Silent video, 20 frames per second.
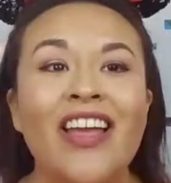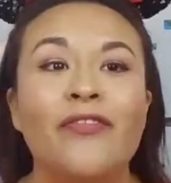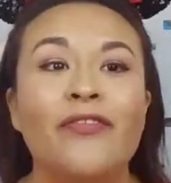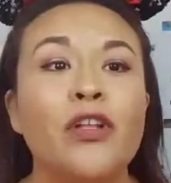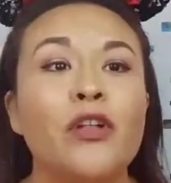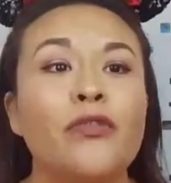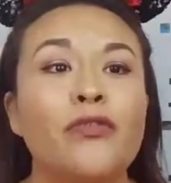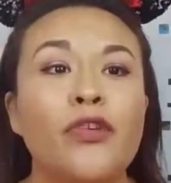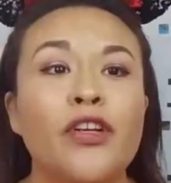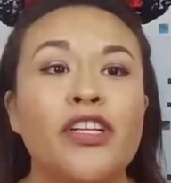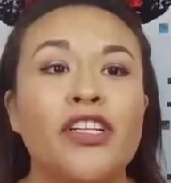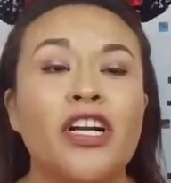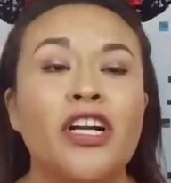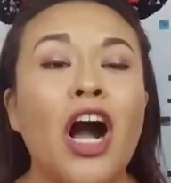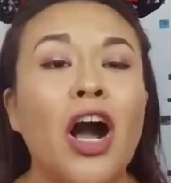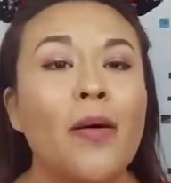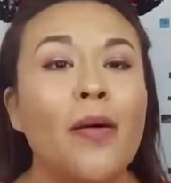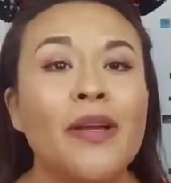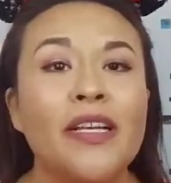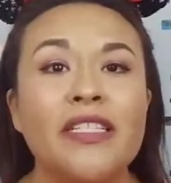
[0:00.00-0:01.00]
Feel free to
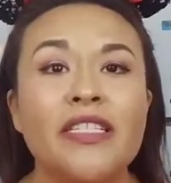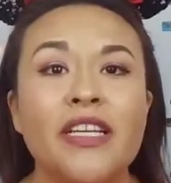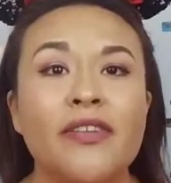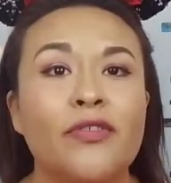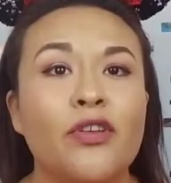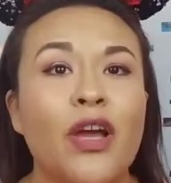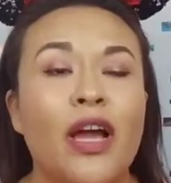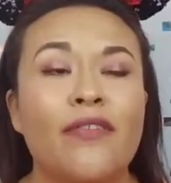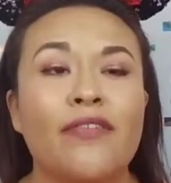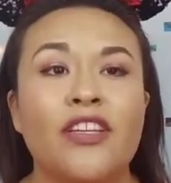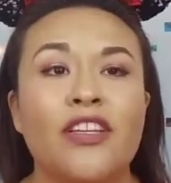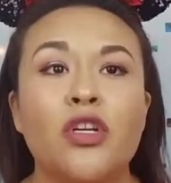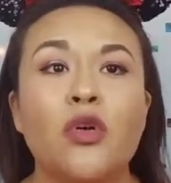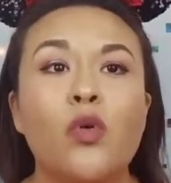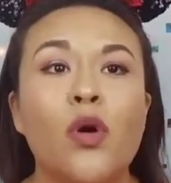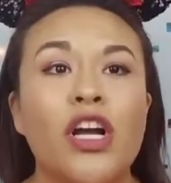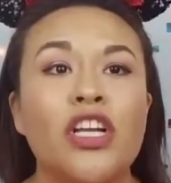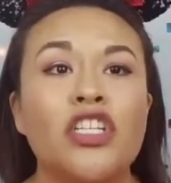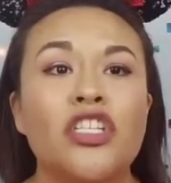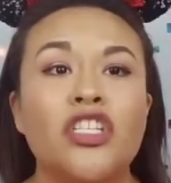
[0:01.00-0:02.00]
comment if you have any
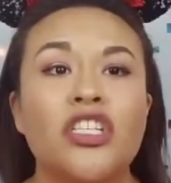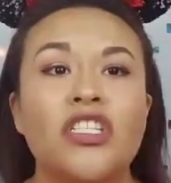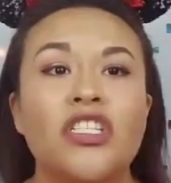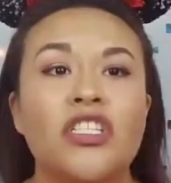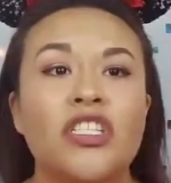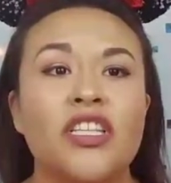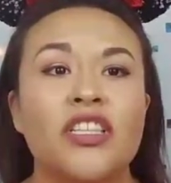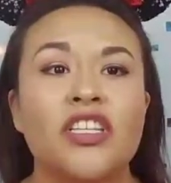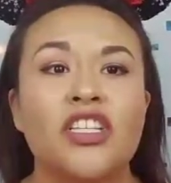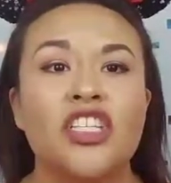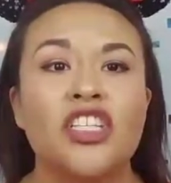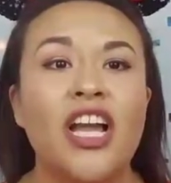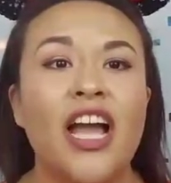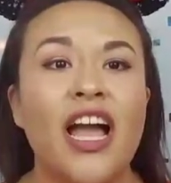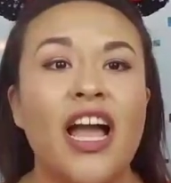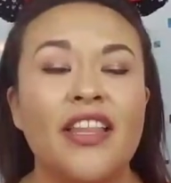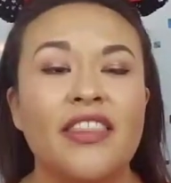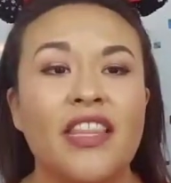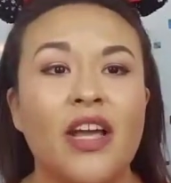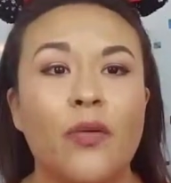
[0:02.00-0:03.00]
questions in the chat.